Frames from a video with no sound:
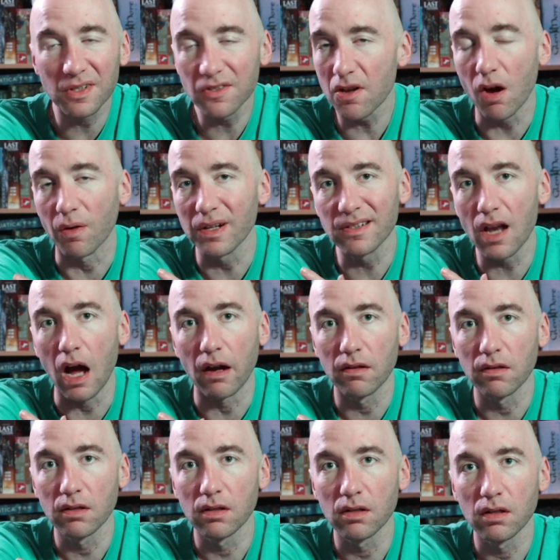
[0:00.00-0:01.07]
No, it's not
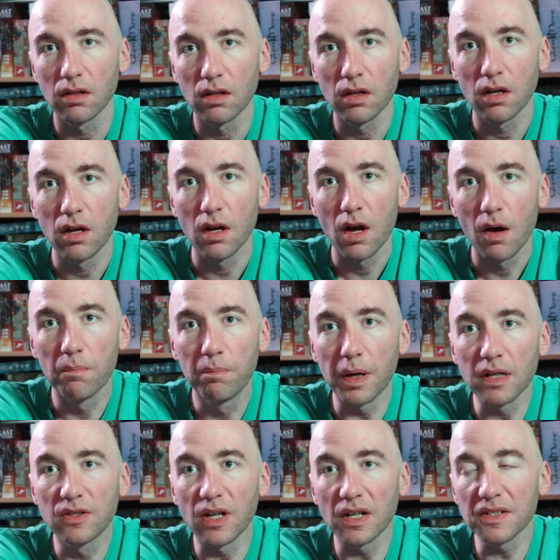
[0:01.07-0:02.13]

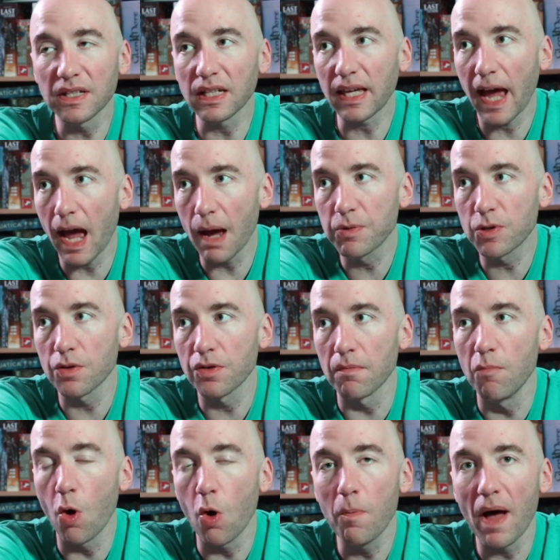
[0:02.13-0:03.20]
but does it capture the
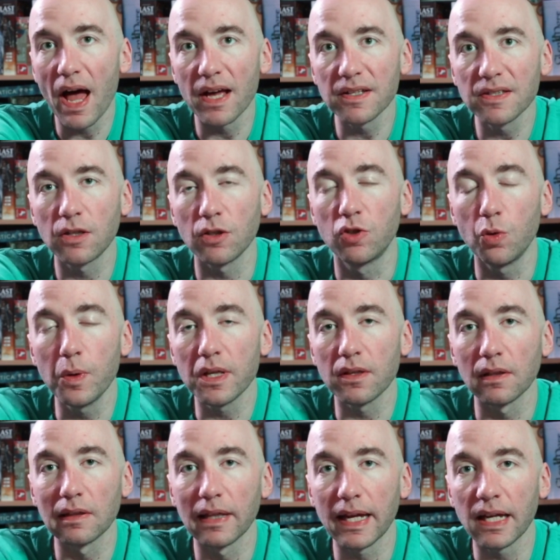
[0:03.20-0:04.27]
MOBA-esque doing the
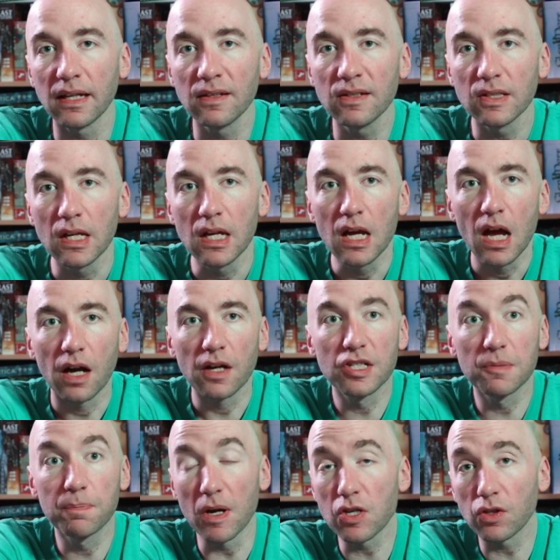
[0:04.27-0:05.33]
lanes,
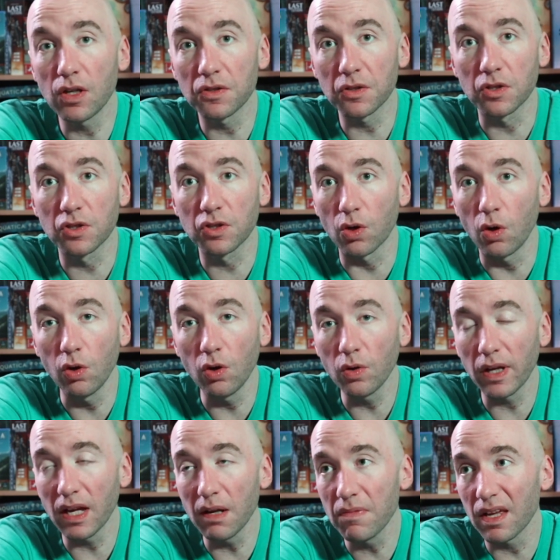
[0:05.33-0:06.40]
especially as a solo
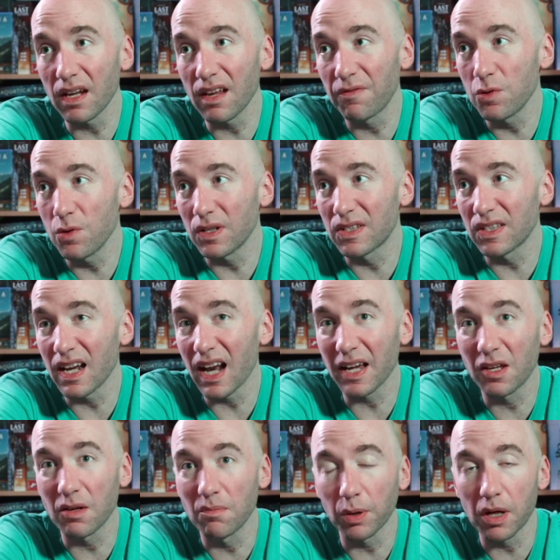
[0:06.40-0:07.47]
game that if you had said I
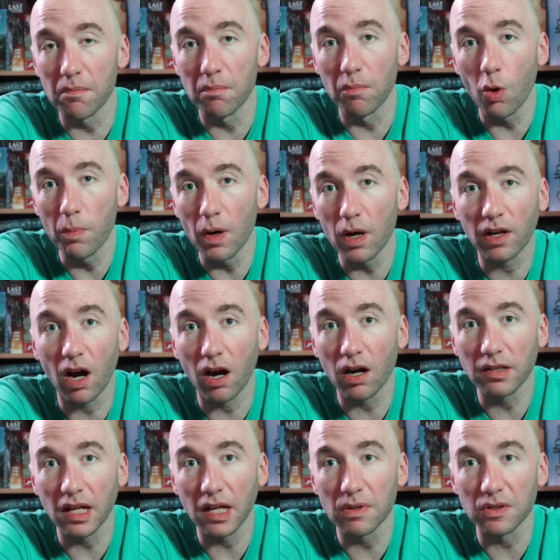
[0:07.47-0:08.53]
could play a MOBA card
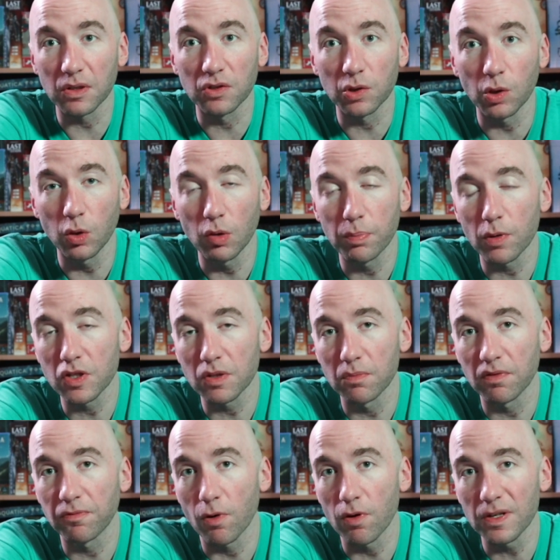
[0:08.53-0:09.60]
game as a solo person
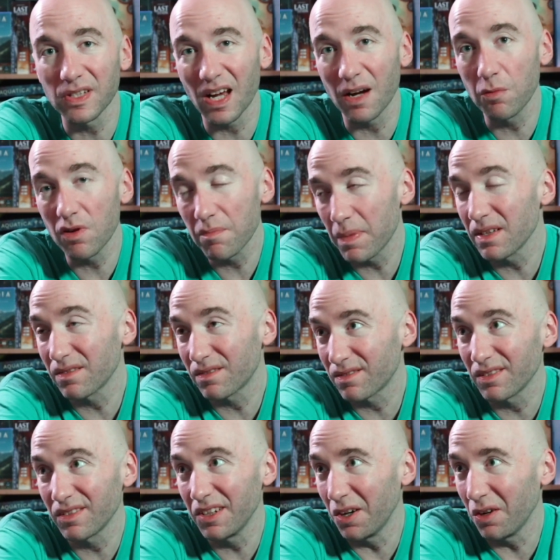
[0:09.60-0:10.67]
before this, I would have been,
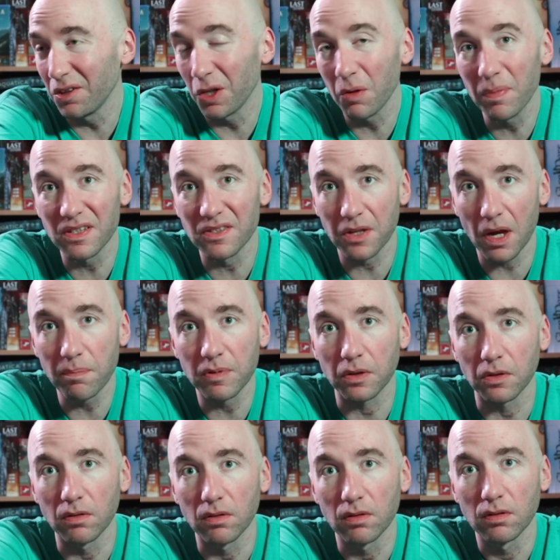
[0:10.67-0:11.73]
you know, a little bit
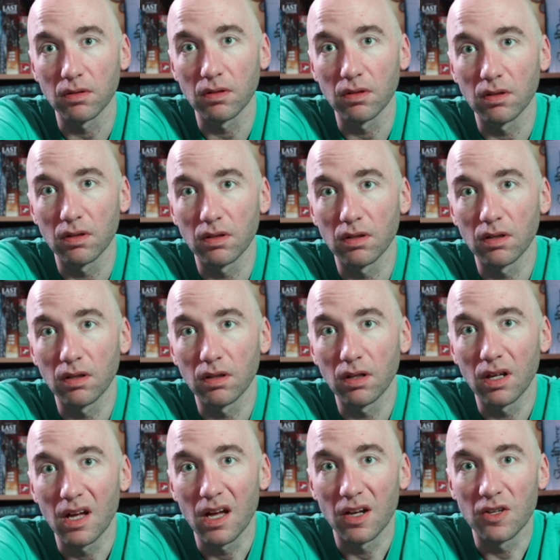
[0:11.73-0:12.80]
skeptical.
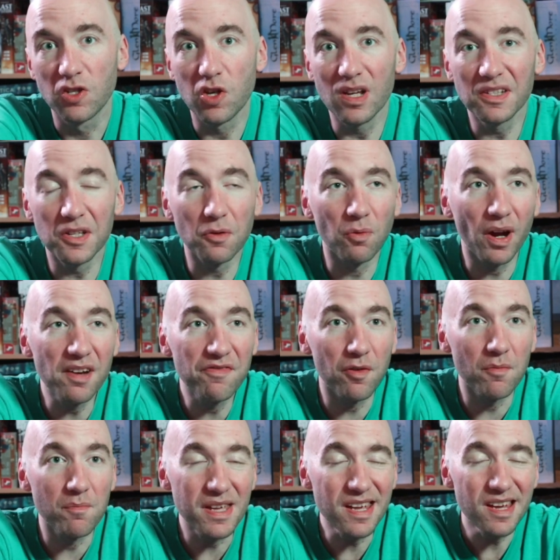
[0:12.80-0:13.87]
Is it right for
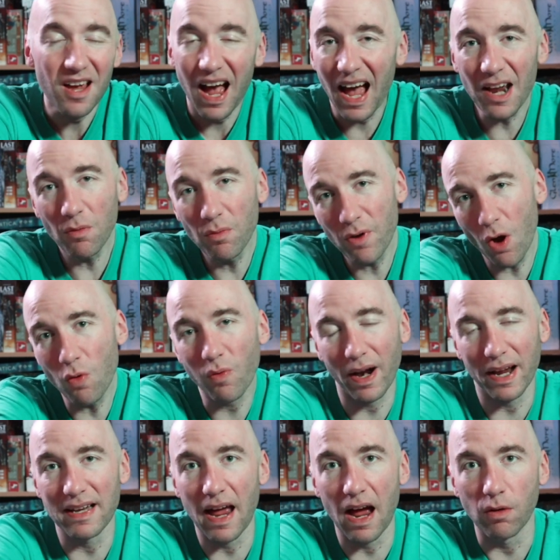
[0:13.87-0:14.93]
me? I don't know right
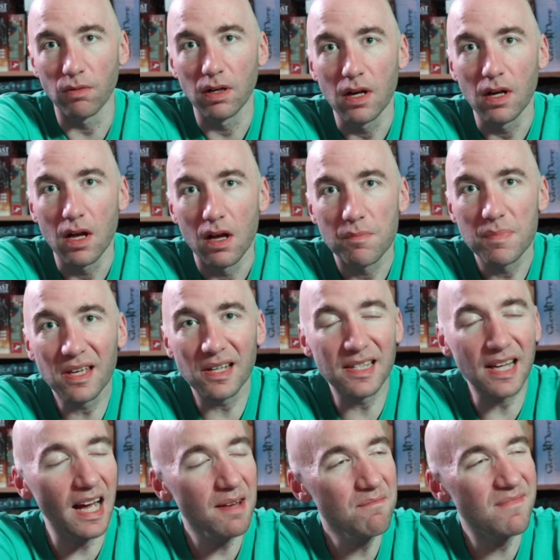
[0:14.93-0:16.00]
now because
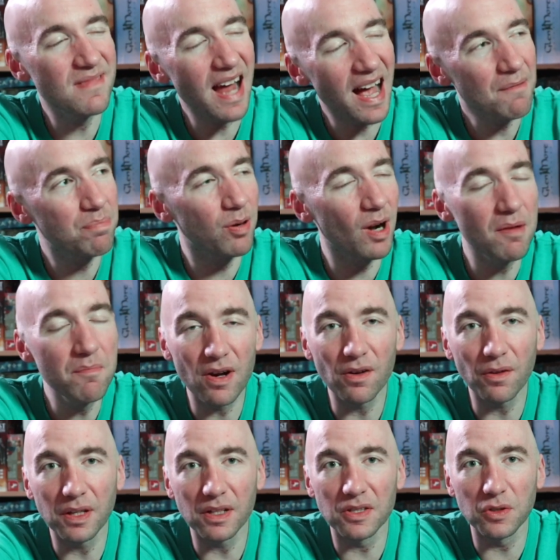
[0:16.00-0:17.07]
I'm not
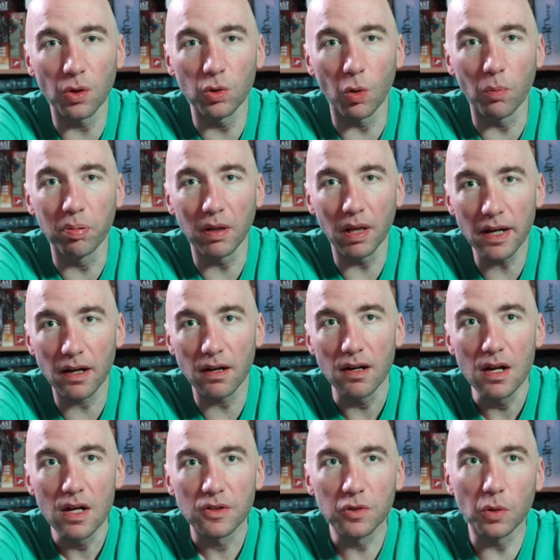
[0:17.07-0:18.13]
primarily a solo player,
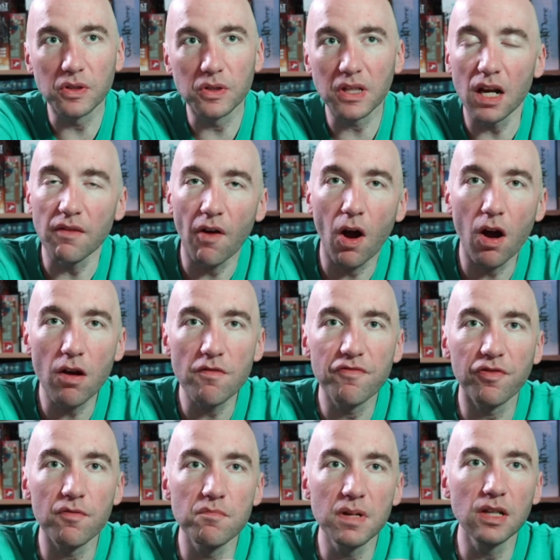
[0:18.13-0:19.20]
so it's kind of hard for
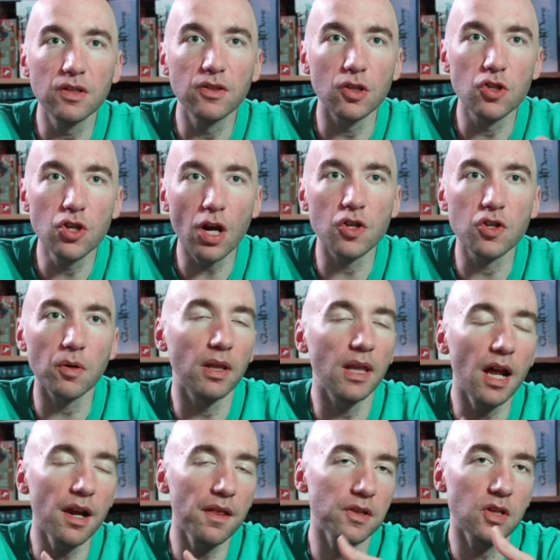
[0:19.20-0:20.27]
me to judge. A lot
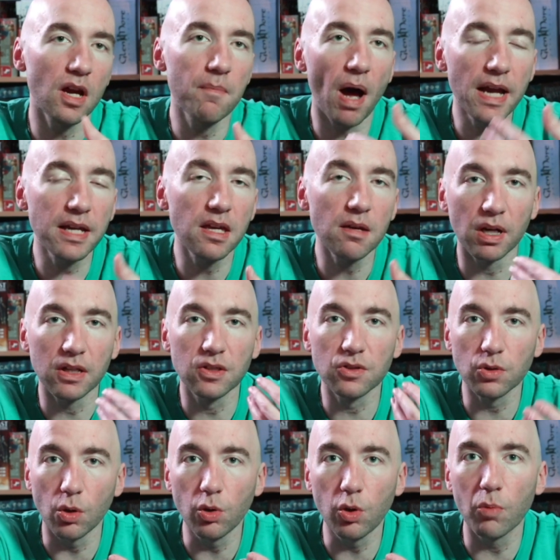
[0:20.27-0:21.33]
of the time, I get my
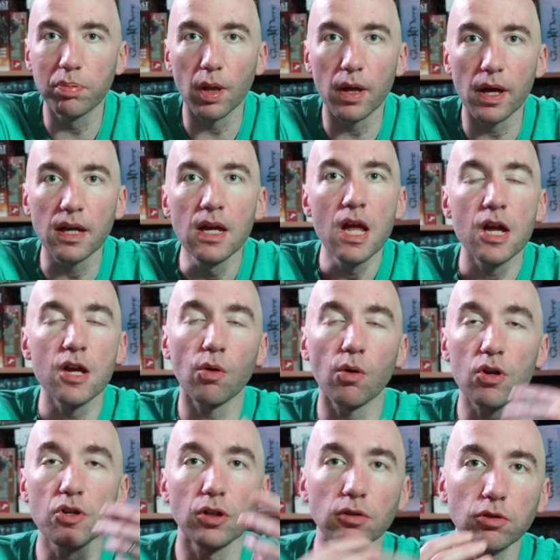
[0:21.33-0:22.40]
solo play in order
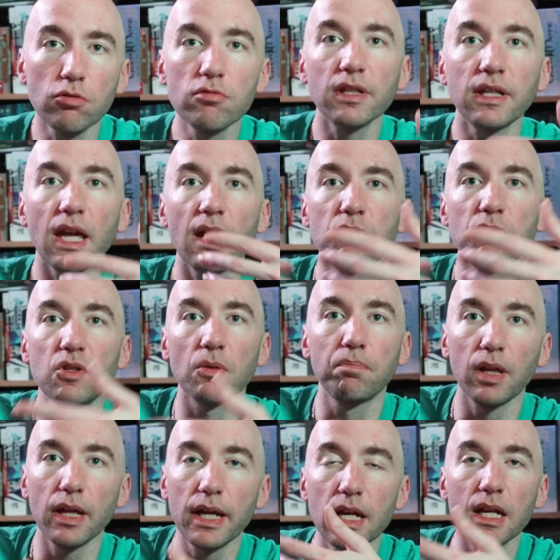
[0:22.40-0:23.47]
to learn the game, to
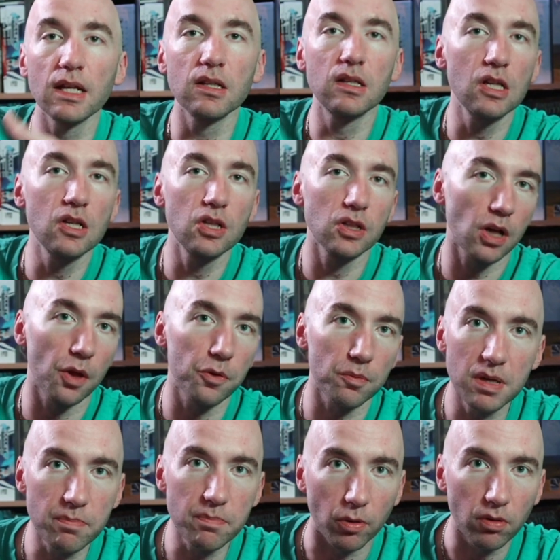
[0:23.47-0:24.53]
play it, and teach it to other
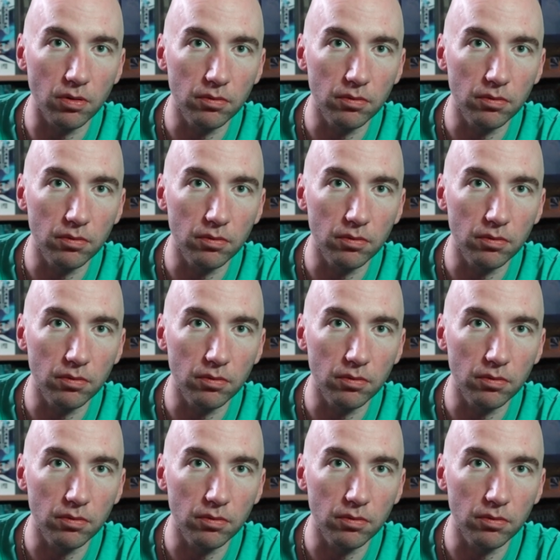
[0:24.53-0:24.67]
people.